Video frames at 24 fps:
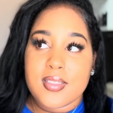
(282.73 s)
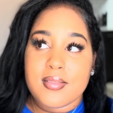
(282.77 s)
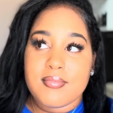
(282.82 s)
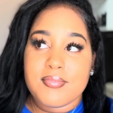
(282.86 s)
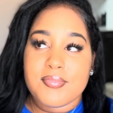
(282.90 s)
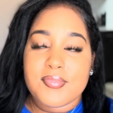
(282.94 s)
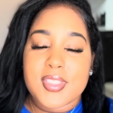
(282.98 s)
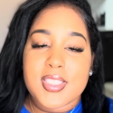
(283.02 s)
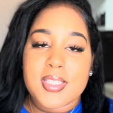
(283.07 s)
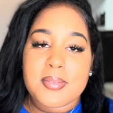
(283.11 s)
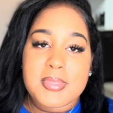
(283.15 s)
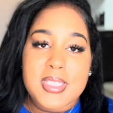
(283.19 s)

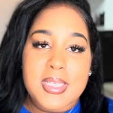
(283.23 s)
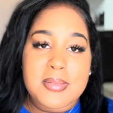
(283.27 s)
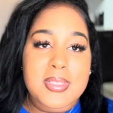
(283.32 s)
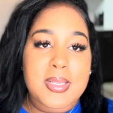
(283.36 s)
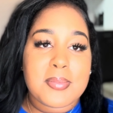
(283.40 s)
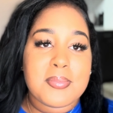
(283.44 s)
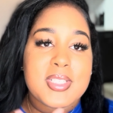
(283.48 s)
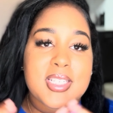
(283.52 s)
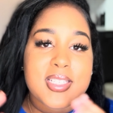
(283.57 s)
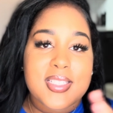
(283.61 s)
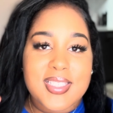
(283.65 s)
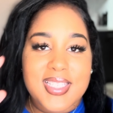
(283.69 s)
sometimes
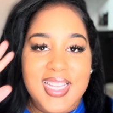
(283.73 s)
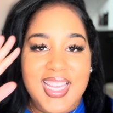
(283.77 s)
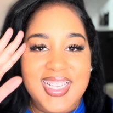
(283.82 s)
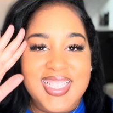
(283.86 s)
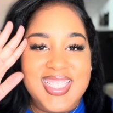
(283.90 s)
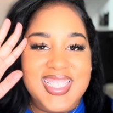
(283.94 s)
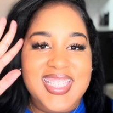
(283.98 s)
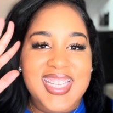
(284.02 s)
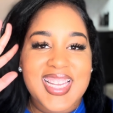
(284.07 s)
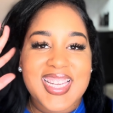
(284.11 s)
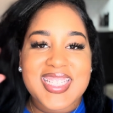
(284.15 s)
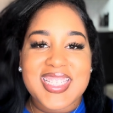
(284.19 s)
I'm just
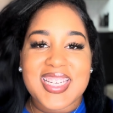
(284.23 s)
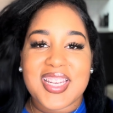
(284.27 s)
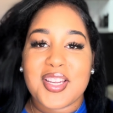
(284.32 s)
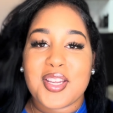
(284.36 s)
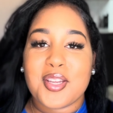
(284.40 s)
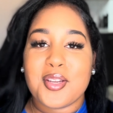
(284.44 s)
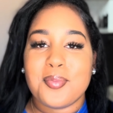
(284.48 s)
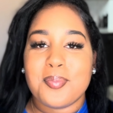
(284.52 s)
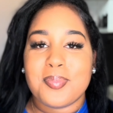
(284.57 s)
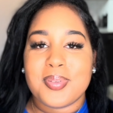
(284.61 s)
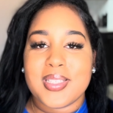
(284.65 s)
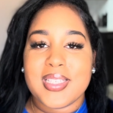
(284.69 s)
like such a
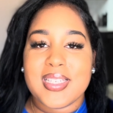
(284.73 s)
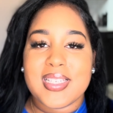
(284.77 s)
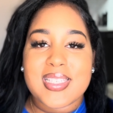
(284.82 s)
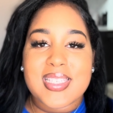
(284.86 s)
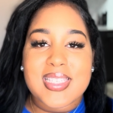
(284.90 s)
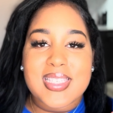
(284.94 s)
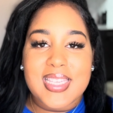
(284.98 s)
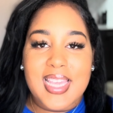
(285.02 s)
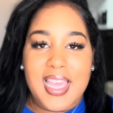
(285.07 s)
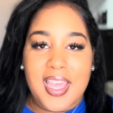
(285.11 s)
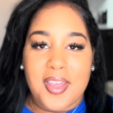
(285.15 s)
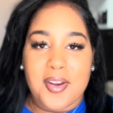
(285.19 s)
complete
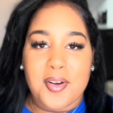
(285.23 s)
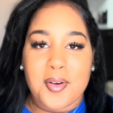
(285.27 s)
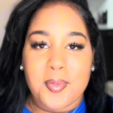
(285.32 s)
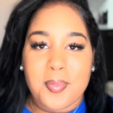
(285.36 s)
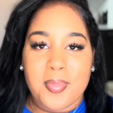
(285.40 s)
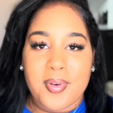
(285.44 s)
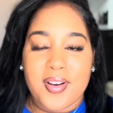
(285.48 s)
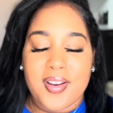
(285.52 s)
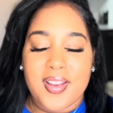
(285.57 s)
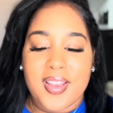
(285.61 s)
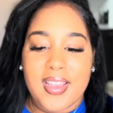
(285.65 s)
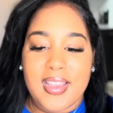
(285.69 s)

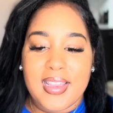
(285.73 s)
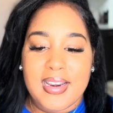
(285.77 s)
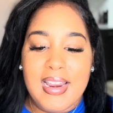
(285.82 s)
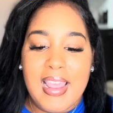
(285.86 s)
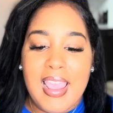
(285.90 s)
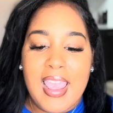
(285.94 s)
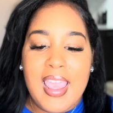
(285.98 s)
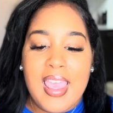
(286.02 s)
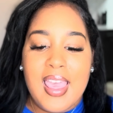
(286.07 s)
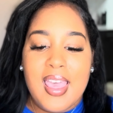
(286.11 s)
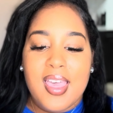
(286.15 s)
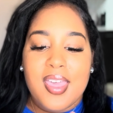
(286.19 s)
scatterbrain
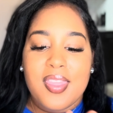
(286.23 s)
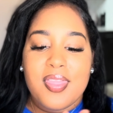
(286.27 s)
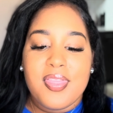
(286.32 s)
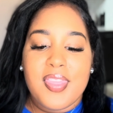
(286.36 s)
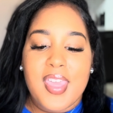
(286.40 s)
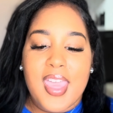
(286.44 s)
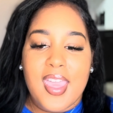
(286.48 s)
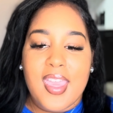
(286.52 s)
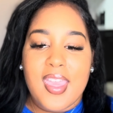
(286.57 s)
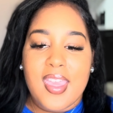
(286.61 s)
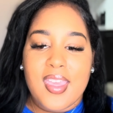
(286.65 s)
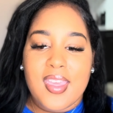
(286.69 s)

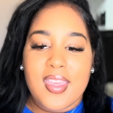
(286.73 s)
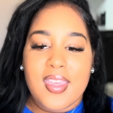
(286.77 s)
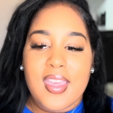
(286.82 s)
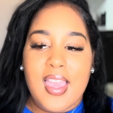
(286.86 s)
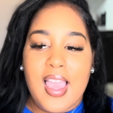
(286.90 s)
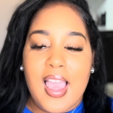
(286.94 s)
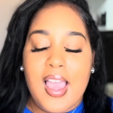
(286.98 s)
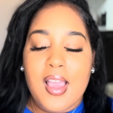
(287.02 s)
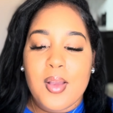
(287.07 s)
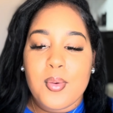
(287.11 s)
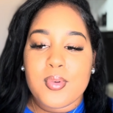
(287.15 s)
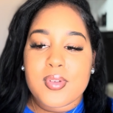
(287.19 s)

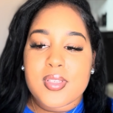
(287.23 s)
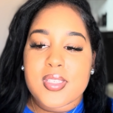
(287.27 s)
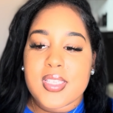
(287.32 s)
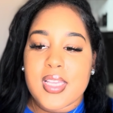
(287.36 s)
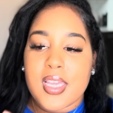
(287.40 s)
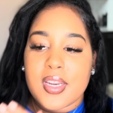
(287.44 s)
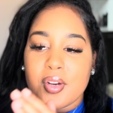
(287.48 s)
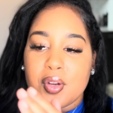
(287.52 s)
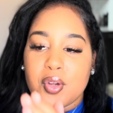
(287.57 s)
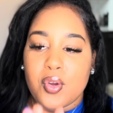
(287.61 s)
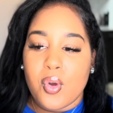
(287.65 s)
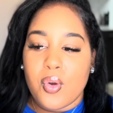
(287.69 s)
that I will
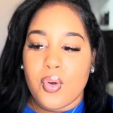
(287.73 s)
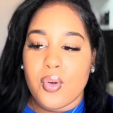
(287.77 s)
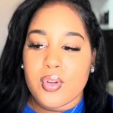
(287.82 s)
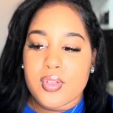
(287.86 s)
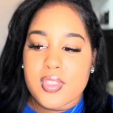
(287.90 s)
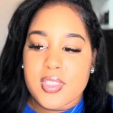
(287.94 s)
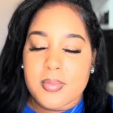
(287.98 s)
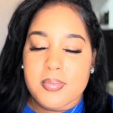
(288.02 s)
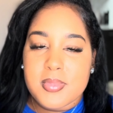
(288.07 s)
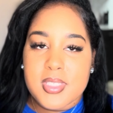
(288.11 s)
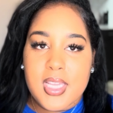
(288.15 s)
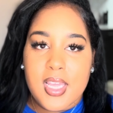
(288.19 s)
set a
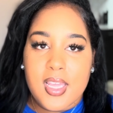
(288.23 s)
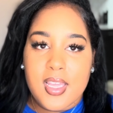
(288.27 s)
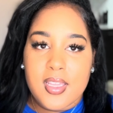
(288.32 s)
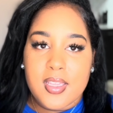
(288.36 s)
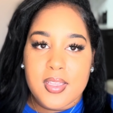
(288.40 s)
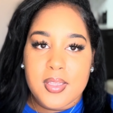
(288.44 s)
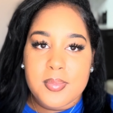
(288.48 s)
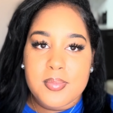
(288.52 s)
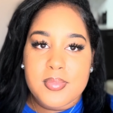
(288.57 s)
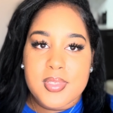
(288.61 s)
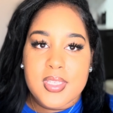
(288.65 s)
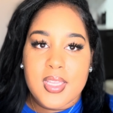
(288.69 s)
goal
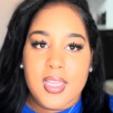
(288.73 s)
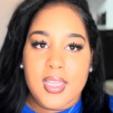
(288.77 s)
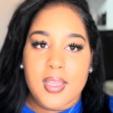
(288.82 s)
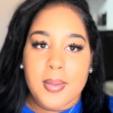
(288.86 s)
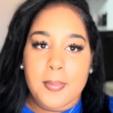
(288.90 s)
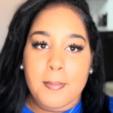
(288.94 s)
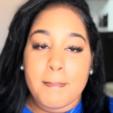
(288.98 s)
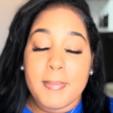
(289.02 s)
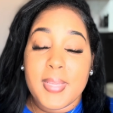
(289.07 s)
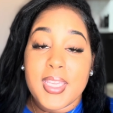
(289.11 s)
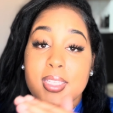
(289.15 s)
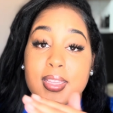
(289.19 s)
sometimes,
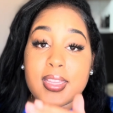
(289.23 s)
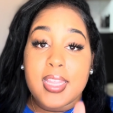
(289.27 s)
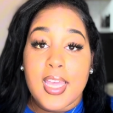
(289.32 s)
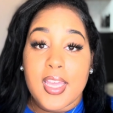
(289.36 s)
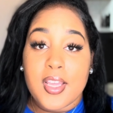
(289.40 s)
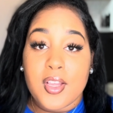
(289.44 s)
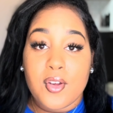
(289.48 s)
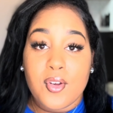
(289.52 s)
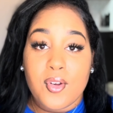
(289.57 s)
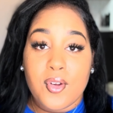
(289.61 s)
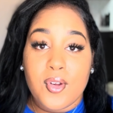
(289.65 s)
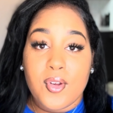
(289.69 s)
meet
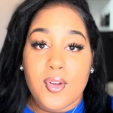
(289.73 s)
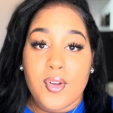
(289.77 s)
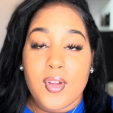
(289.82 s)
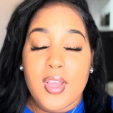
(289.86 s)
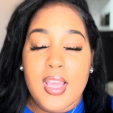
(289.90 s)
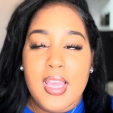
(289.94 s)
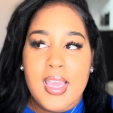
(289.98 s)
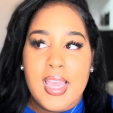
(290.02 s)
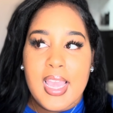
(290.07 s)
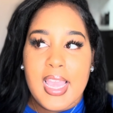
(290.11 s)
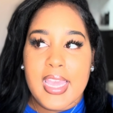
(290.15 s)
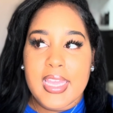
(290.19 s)
that
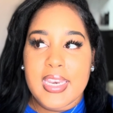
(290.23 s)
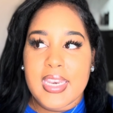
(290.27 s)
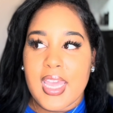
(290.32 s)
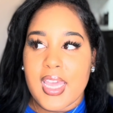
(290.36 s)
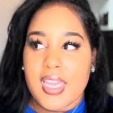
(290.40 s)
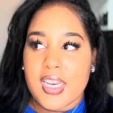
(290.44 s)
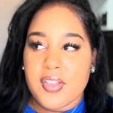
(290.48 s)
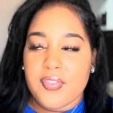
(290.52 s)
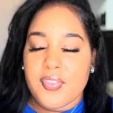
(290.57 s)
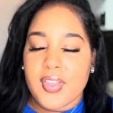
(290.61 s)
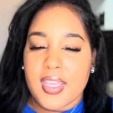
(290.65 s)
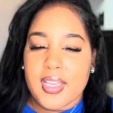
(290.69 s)
goal, and
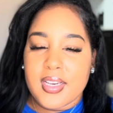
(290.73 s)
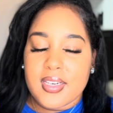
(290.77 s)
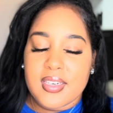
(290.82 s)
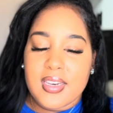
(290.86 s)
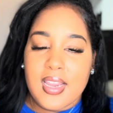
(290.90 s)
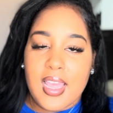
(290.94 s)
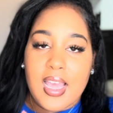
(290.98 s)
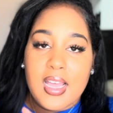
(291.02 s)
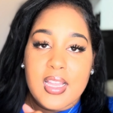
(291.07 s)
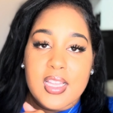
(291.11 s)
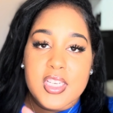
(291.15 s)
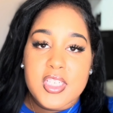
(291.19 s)
not even
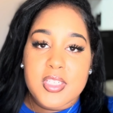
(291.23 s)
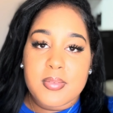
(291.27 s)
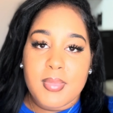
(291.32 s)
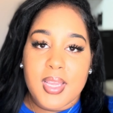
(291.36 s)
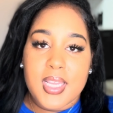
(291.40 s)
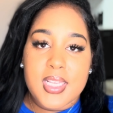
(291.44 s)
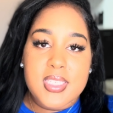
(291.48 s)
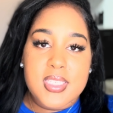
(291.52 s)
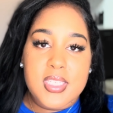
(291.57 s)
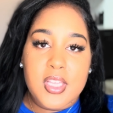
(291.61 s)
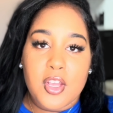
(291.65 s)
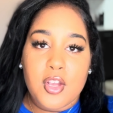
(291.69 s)
acknowledge
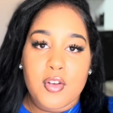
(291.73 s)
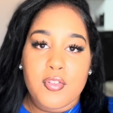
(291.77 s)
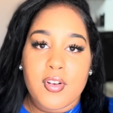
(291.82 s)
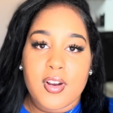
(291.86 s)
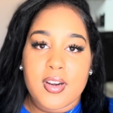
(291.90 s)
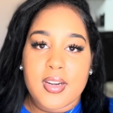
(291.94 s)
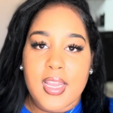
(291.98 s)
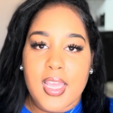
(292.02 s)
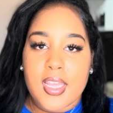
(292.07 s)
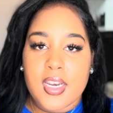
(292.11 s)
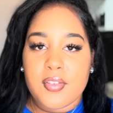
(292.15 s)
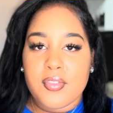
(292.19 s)
myself
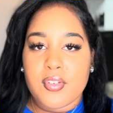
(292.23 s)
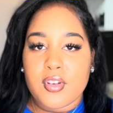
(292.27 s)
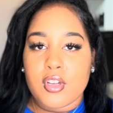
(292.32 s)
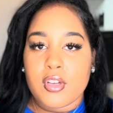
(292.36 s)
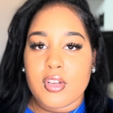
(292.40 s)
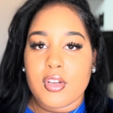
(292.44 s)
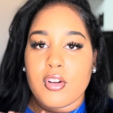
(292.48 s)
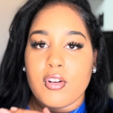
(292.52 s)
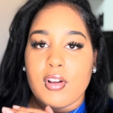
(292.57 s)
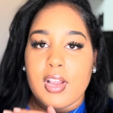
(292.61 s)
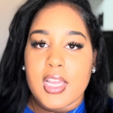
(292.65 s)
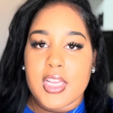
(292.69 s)
or not even
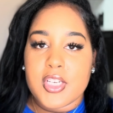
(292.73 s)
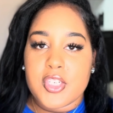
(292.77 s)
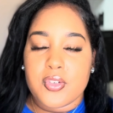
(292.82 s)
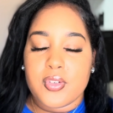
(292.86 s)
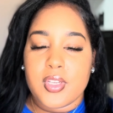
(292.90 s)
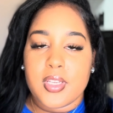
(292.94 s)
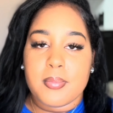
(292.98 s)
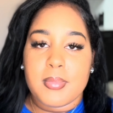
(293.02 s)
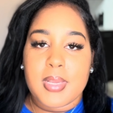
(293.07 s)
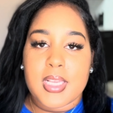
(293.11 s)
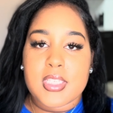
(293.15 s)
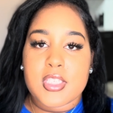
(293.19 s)

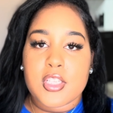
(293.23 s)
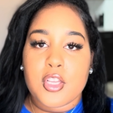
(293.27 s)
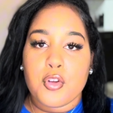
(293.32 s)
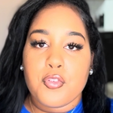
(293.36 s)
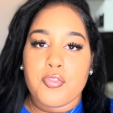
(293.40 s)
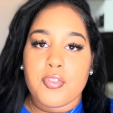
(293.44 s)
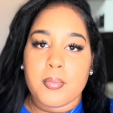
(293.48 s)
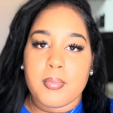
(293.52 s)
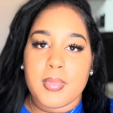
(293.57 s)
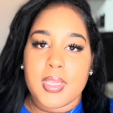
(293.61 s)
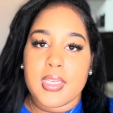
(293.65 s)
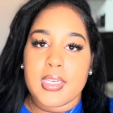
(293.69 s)
congratulate
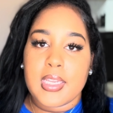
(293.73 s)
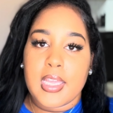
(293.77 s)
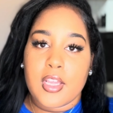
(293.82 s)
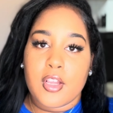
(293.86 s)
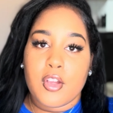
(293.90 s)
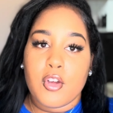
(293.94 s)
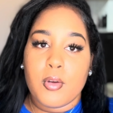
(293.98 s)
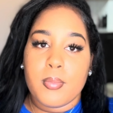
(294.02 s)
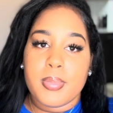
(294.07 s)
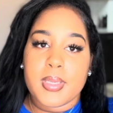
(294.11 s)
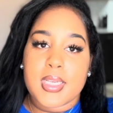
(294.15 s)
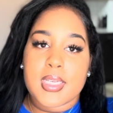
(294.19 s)
myself for meeting
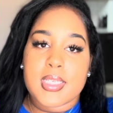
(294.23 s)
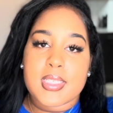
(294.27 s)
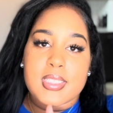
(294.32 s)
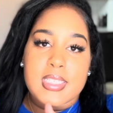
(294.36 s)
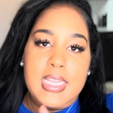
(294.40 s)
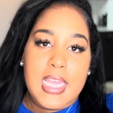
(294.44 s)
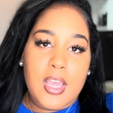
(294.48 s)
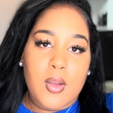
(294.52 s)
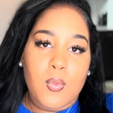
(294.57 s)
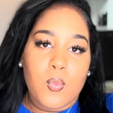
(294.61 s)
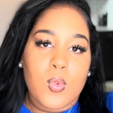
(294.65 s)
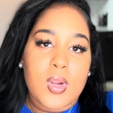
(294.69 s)
that goal. Because
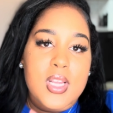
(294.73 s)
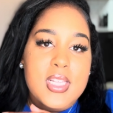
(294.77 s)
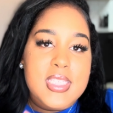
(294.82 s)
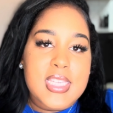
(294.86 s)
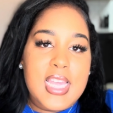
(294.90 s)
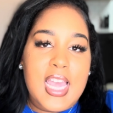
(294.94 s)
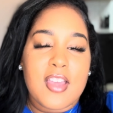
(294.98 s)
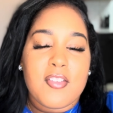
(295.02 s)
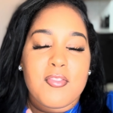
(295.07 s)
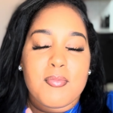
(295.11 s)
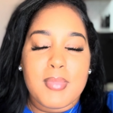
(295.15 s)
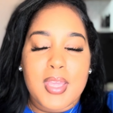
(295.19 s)
now once
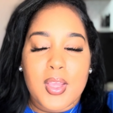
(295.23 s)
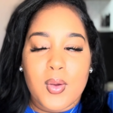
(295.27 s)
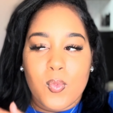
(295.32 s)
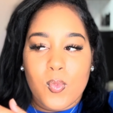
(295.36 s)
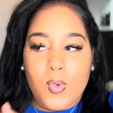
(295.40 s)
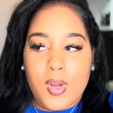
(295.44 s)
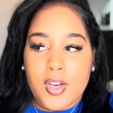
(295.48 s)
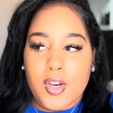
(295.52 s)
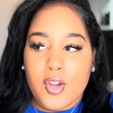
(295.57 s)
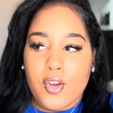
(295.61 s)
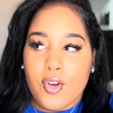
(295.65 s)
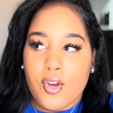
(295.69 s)
I've met
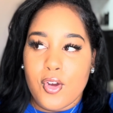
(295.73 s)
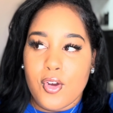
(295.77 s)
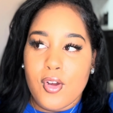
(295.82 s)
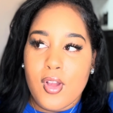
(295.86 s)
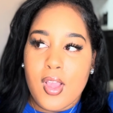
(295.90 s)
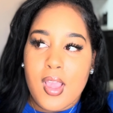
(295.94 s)
one goal,